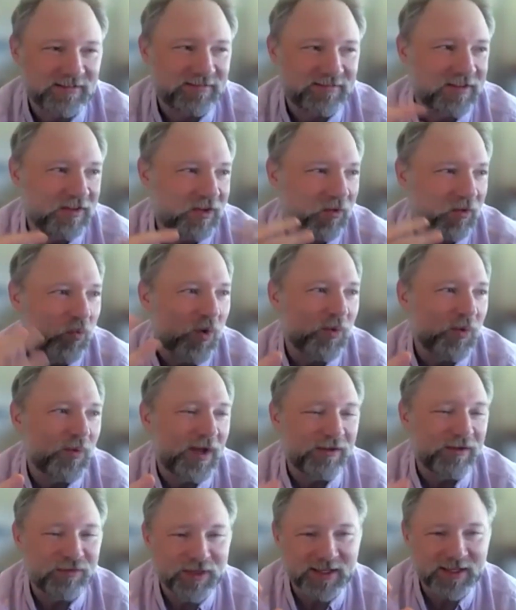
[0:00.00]
one way
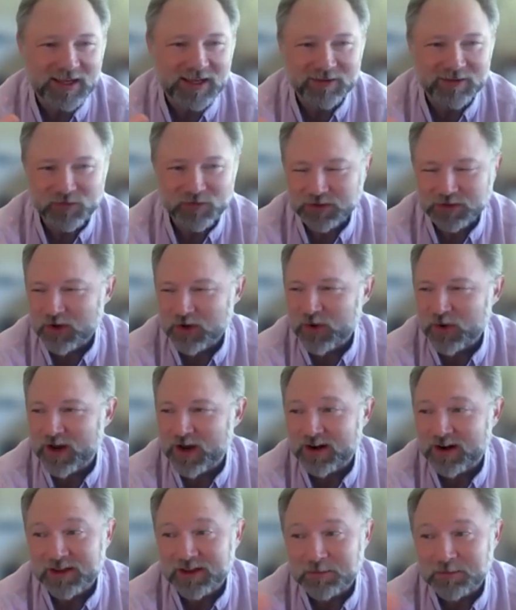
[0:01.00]
of thinking of what's going
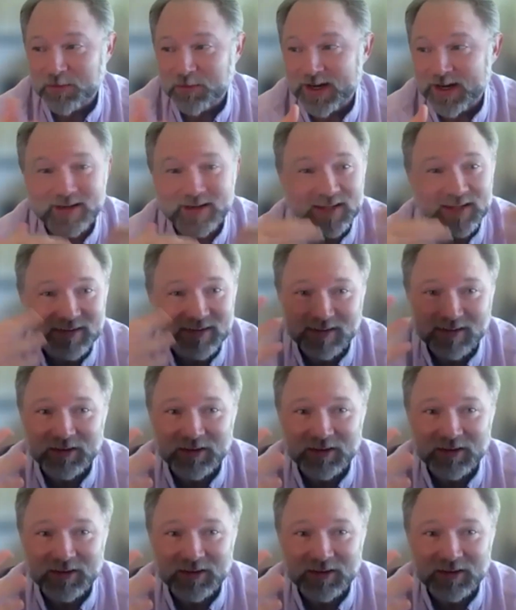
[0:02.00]
on in the brain it,